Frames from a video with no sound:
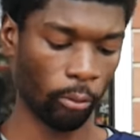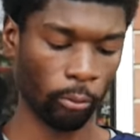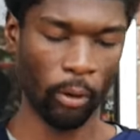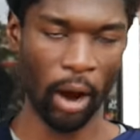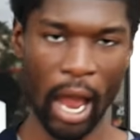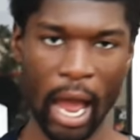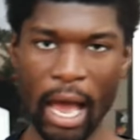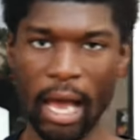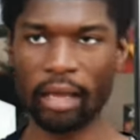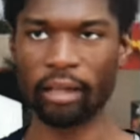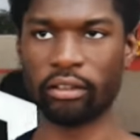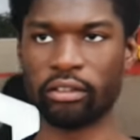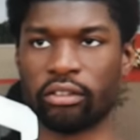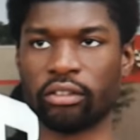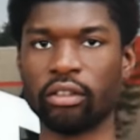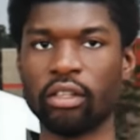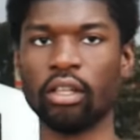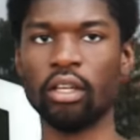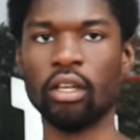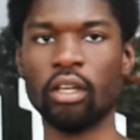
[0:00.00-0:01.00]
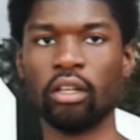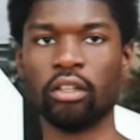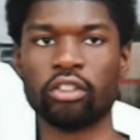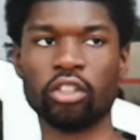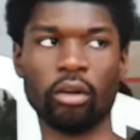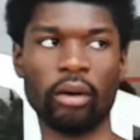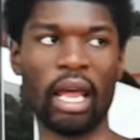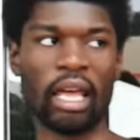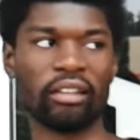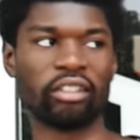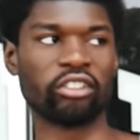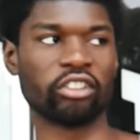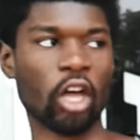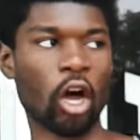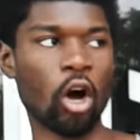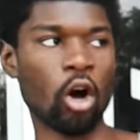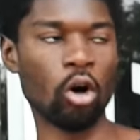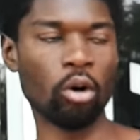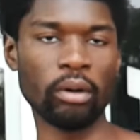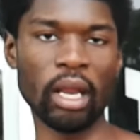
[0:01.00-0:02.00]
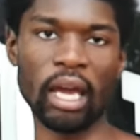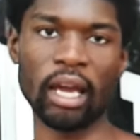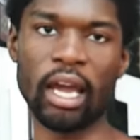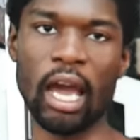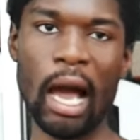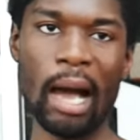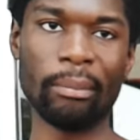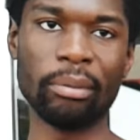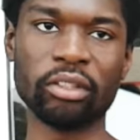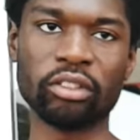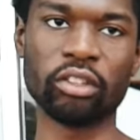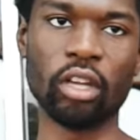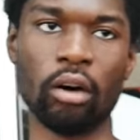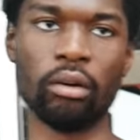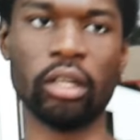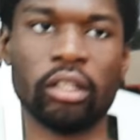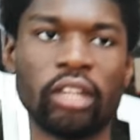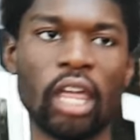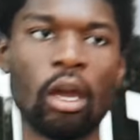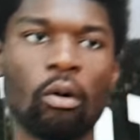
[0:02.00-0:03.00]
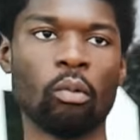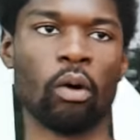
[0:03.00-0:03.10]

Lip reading: arise. So that stone, that Kaaba stone that they